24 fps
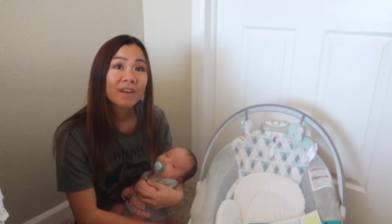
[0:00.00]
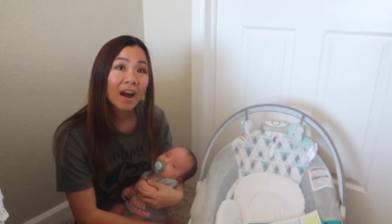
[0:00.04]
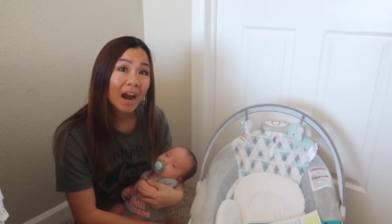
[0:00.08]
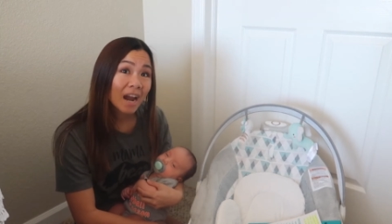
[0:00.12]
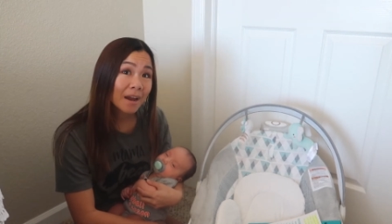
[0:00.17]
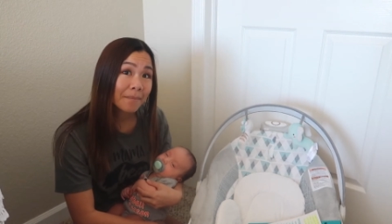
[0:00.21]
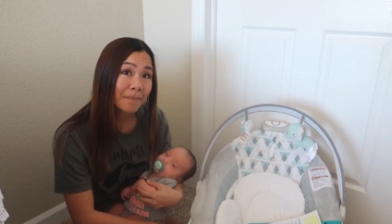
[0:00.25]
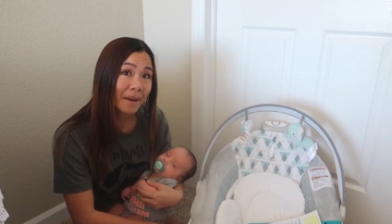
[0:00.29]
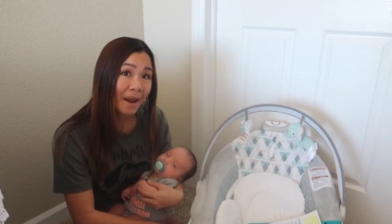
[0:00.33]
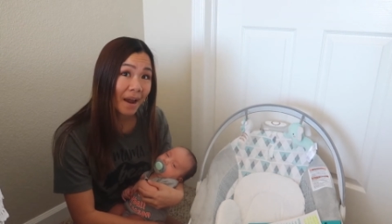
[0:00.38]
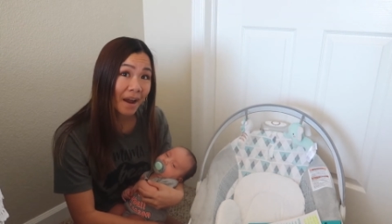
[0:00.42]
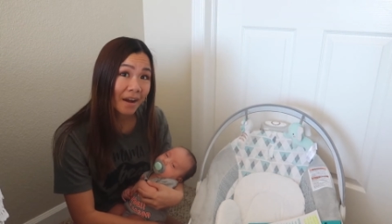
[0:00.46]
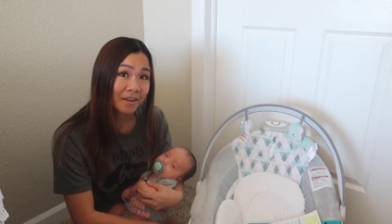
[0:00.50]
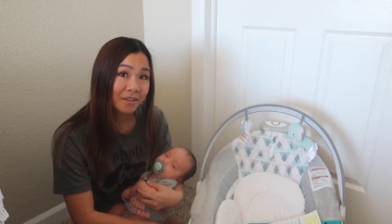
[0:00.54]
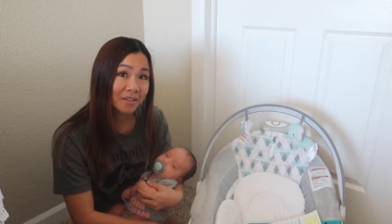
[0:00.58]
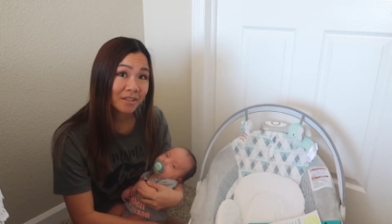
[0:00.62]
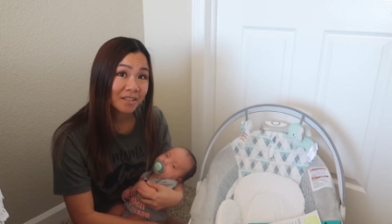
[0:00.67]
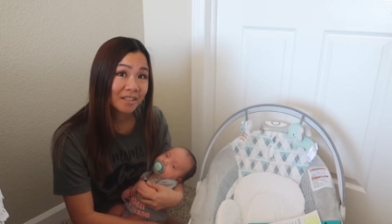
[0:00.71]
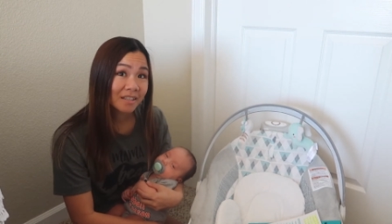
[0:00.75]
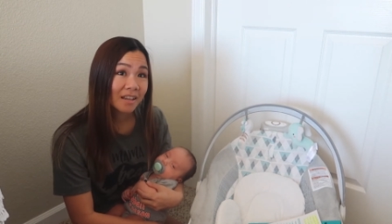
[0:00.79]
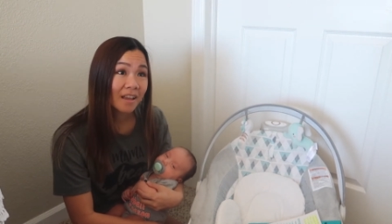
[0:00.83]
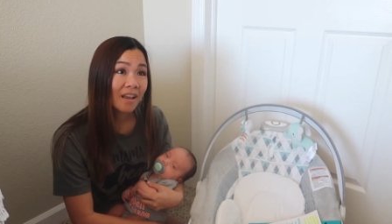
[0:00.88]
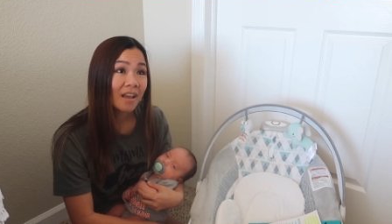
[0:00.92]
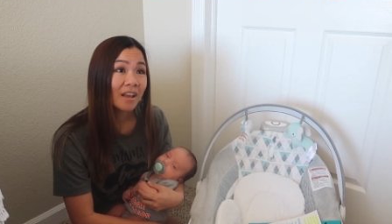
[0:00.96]
5
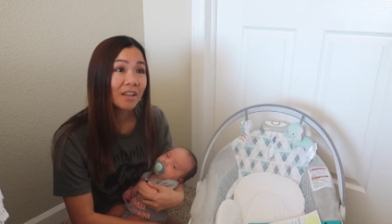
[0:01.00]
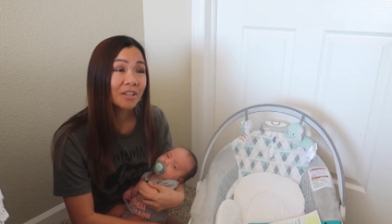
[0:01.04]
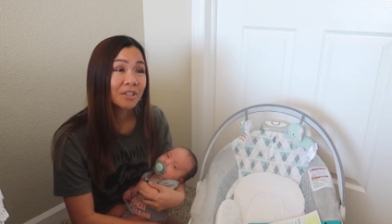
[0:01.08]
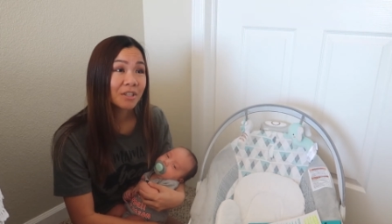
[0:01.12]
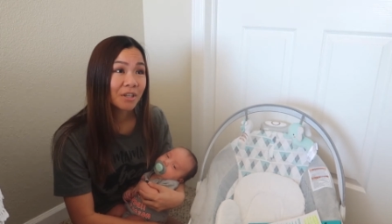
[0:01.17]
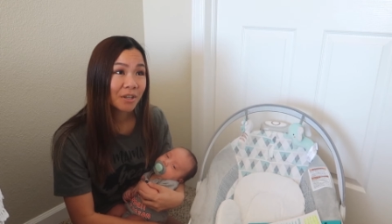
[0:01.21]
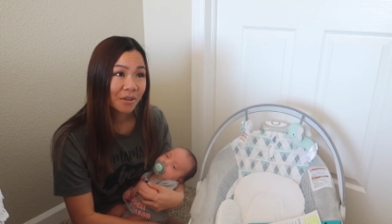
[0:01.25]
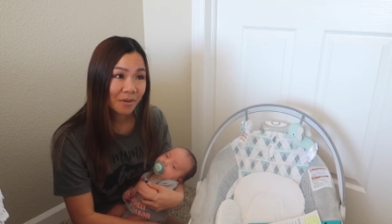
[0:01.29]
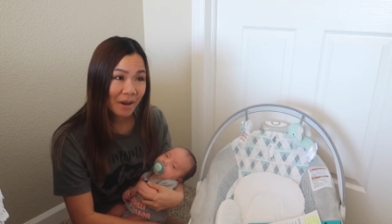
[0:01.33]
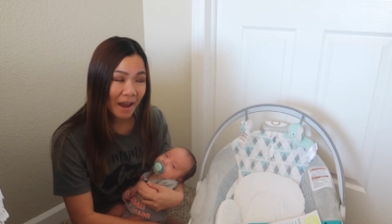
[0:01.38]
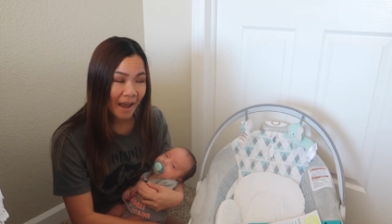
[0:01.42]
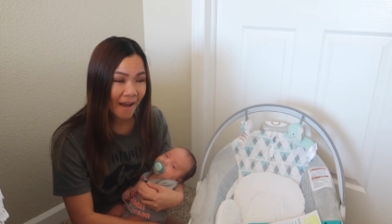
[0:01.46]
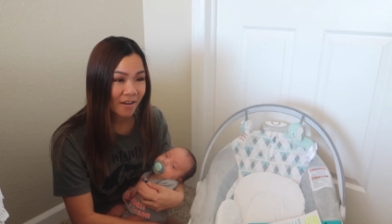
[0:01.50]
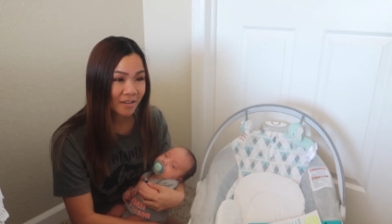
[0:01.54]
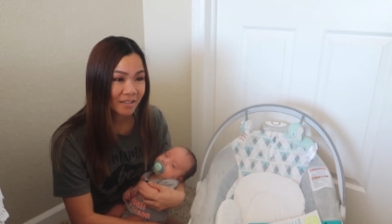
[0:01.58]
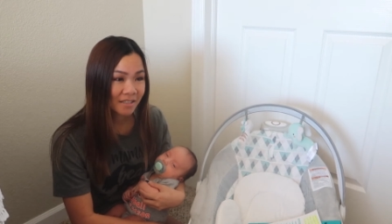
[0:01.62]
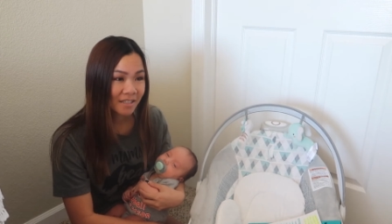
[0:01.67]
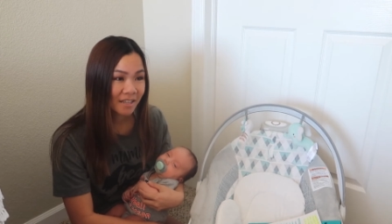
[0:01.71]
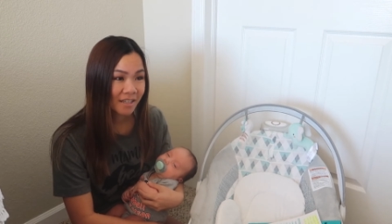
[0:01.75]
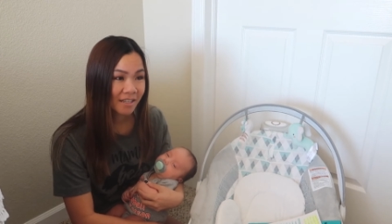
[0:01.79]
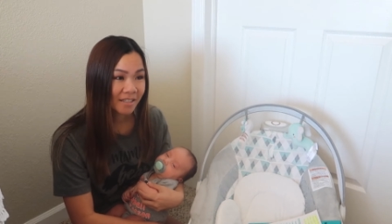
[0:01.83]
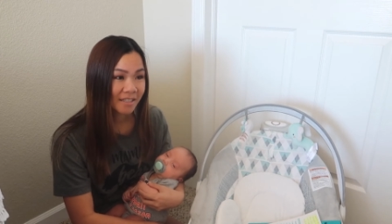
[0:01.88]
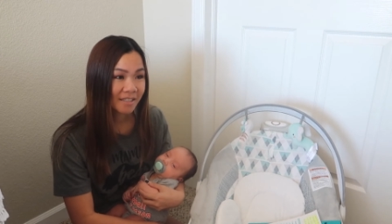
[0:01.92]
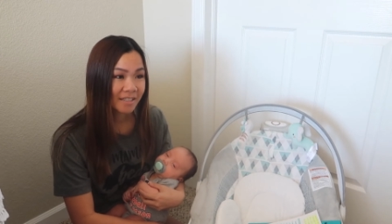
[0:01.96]
pounds 2
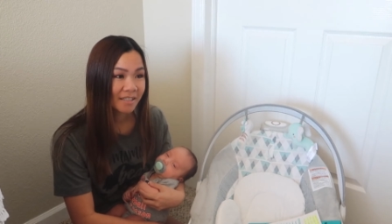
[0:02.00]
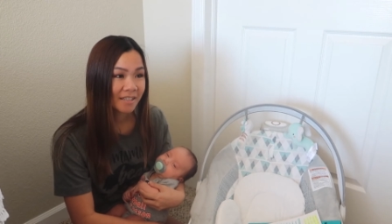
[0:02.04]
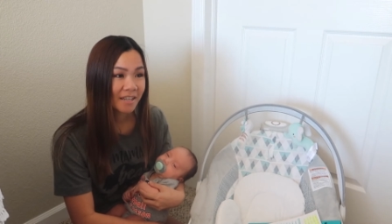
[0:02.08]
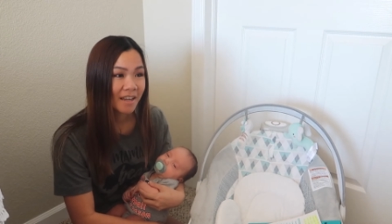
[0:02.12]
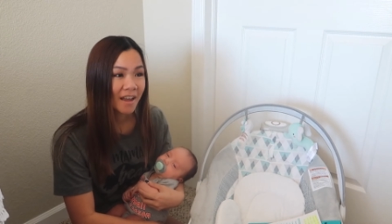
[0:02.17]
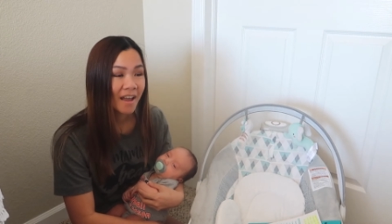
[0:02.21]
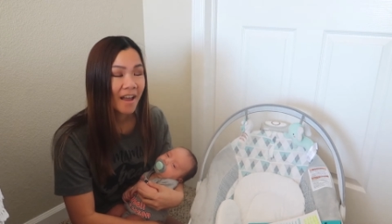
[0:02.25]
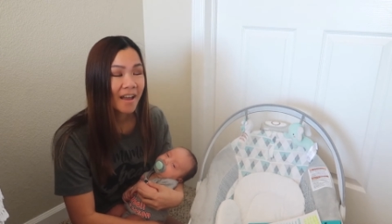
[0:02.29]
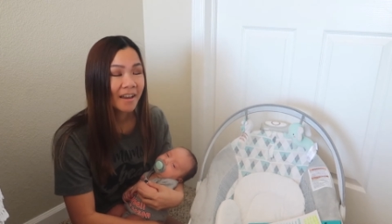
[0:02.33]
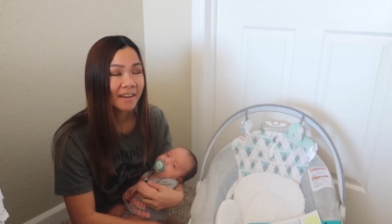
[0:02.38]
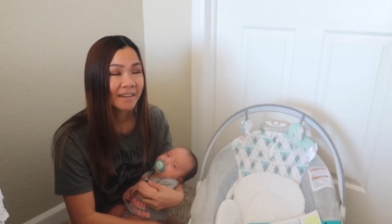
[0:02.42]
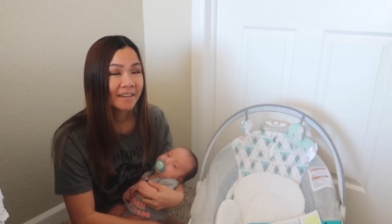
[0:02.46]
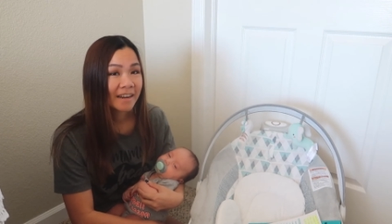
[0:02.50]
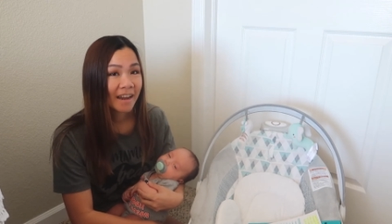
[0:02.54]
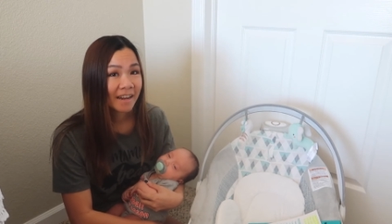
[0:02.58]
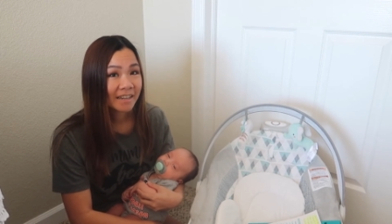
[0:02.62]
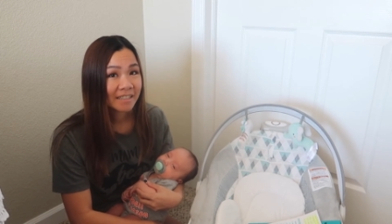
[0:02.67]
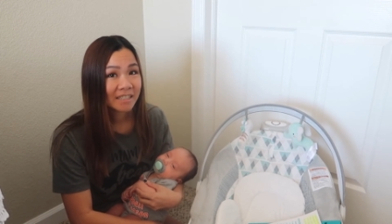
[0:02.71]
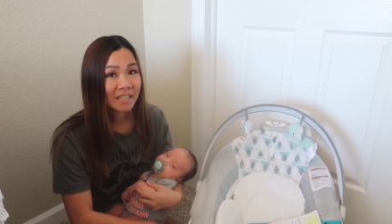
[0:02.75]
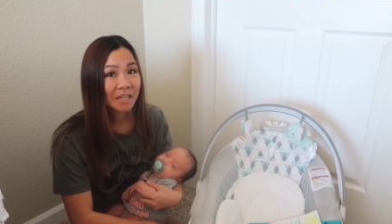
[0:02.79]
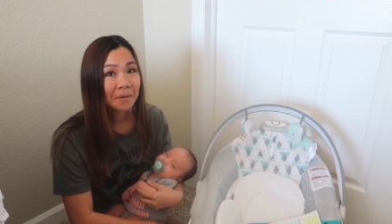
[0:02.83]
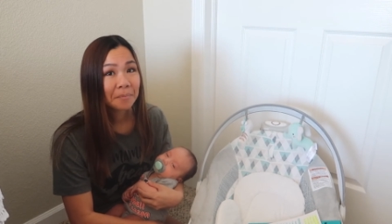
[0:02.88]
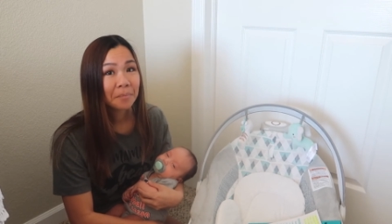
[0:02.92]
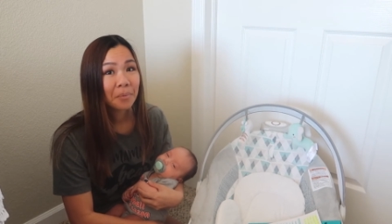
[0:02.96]
ounces,
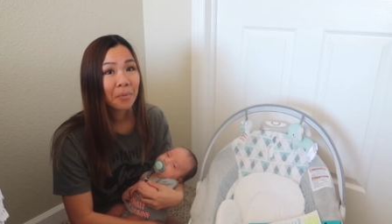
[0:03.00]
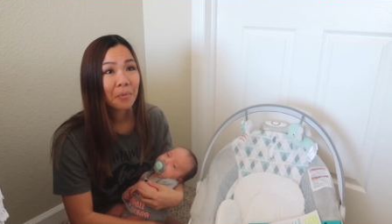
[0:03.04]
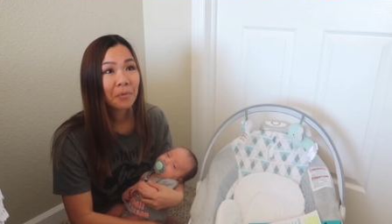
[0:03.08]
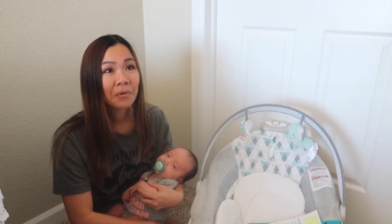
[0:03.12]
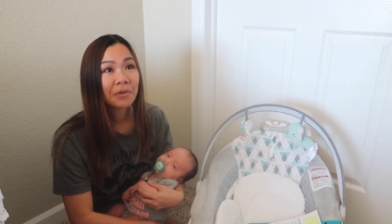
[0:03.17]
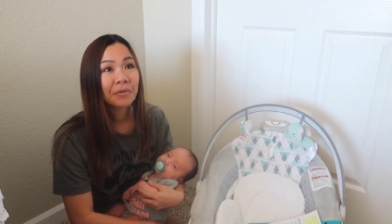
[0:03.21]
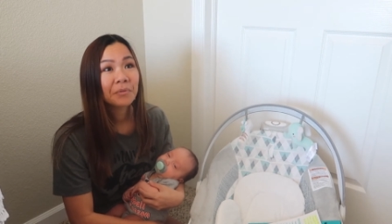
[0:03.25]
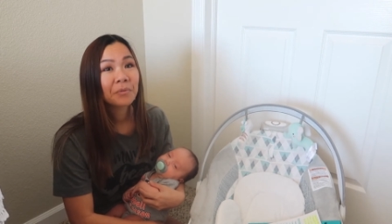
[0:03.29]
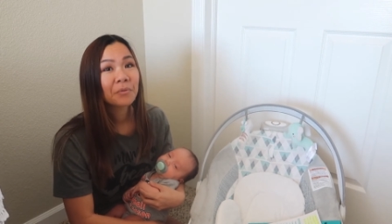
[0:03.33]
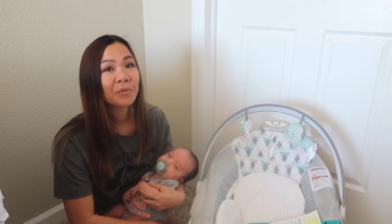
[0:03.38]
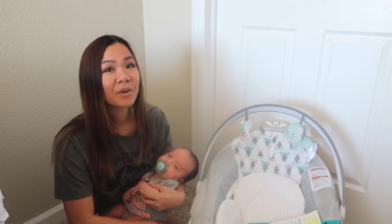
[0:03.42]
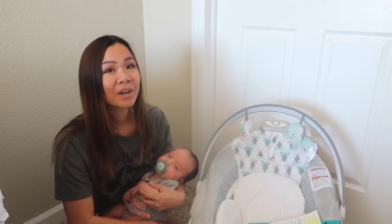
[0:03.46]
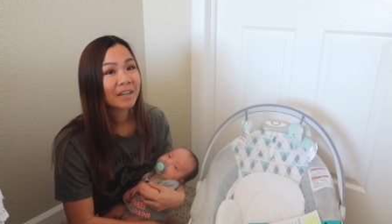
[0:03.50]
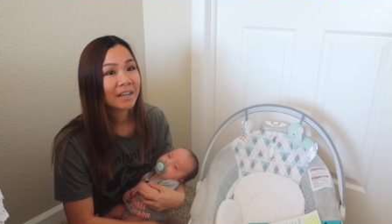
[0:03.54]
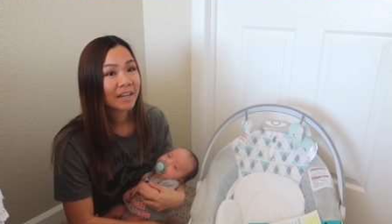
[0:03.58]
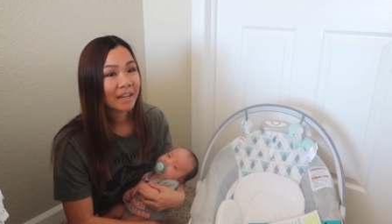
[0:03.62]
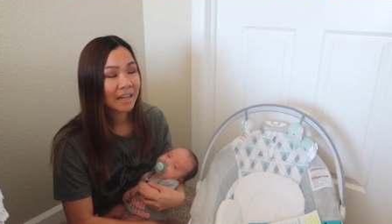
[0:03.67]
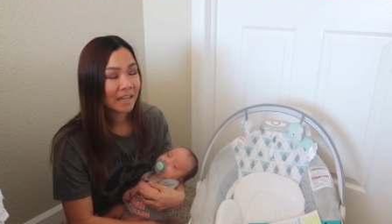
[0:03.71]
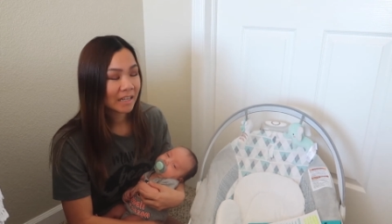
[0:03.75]
19.1